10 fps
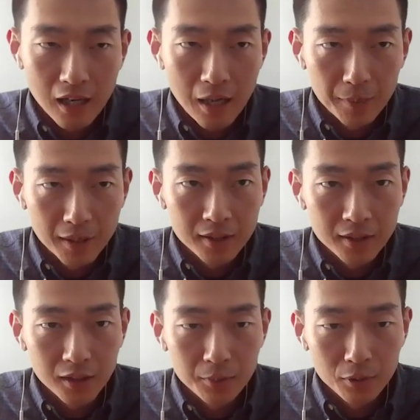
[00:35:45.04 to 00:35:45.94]

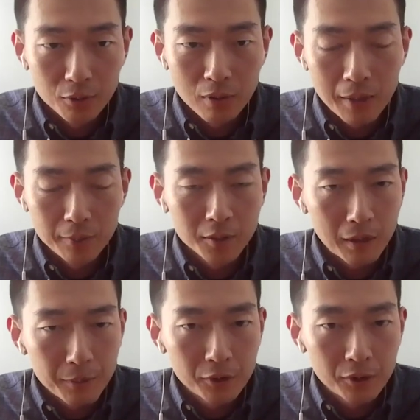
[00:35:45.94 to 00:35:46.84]
MSc program,
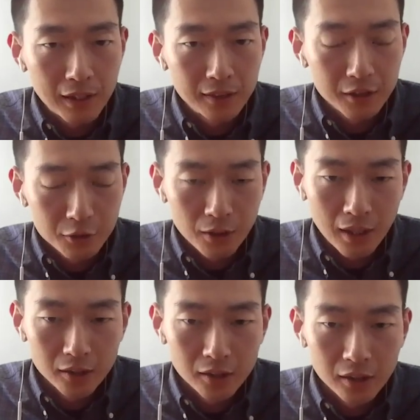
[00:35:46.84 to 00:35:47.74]
Smart Building and Digital
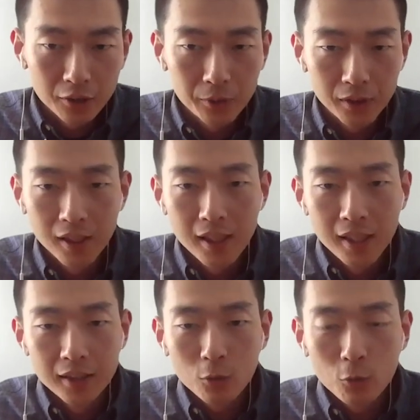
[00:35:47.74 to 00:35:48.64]
Engineering,
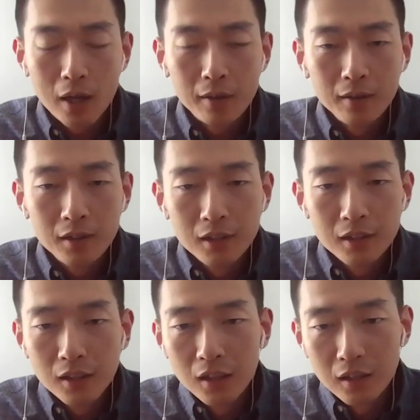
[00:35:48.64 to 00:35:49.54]
is one
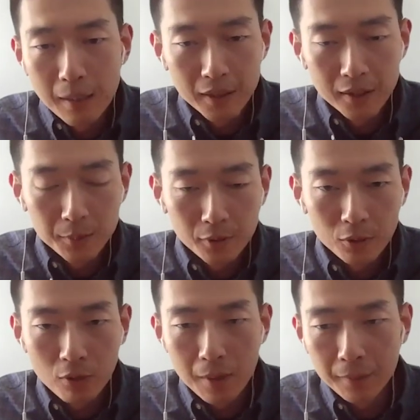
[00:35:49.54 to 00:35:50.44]
MSc
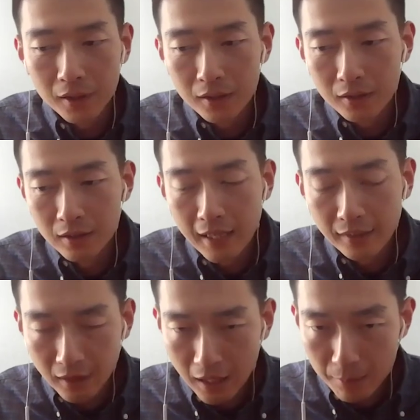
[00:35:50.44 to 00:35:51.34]
program
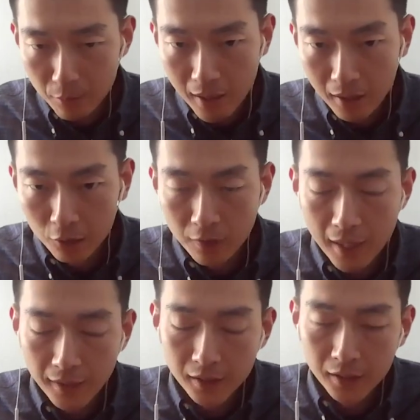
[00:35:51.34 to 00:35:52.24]
under the umbrella of
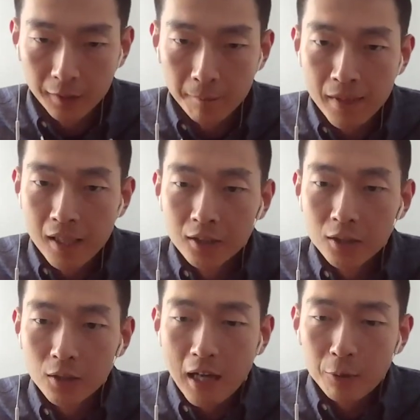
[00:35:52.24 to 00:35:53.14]
IED.
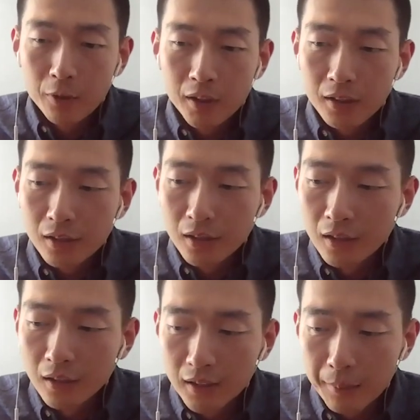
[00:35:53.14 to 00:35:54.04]
So every
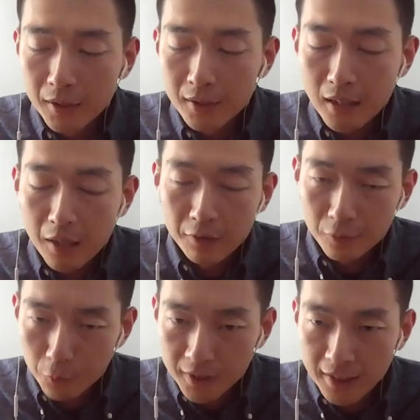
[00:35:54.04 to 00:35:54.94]
academic staff
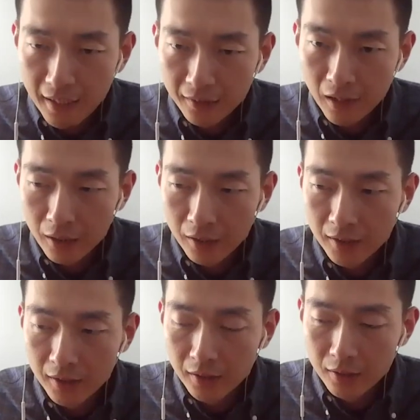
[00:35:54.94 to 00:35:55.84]
within
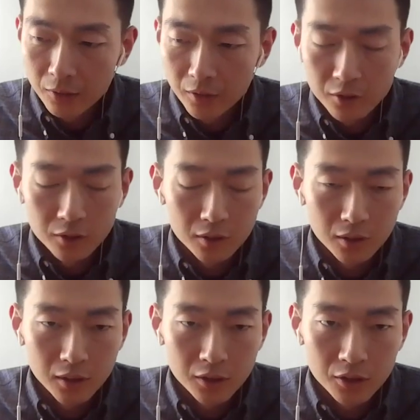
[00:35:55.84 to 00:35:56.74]
IED, so
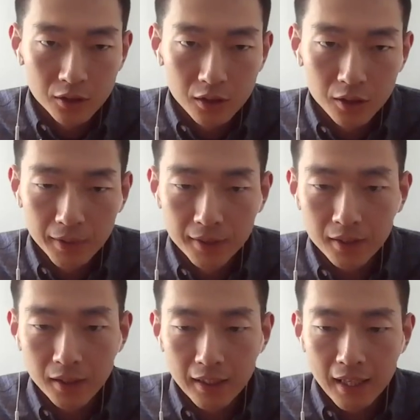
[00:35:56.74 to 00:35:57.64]
each year
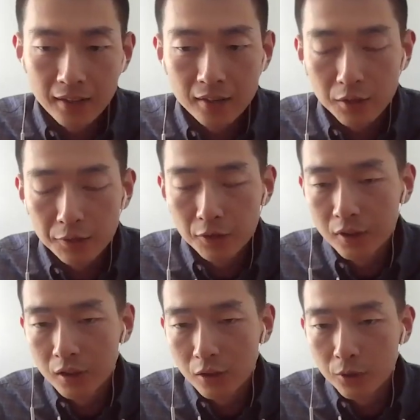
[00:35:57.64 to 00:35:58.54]
basically has
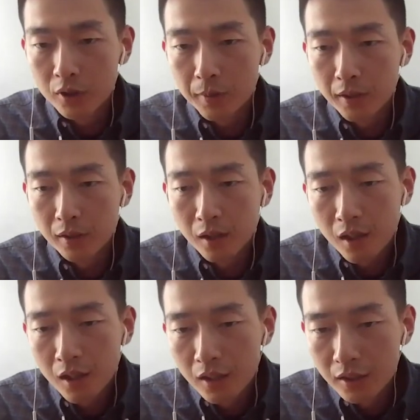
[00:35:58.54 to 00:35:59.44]
different arrangement
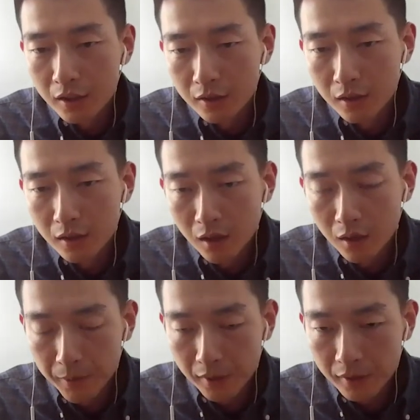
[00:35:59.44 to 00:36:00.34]
in the
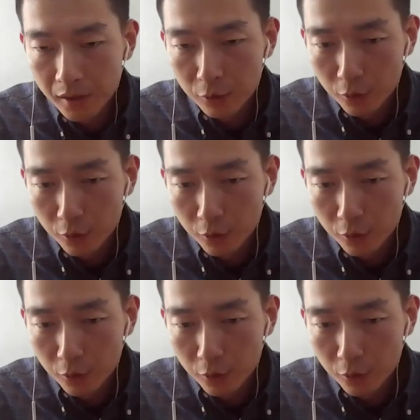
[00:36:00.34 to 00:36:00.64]
PhD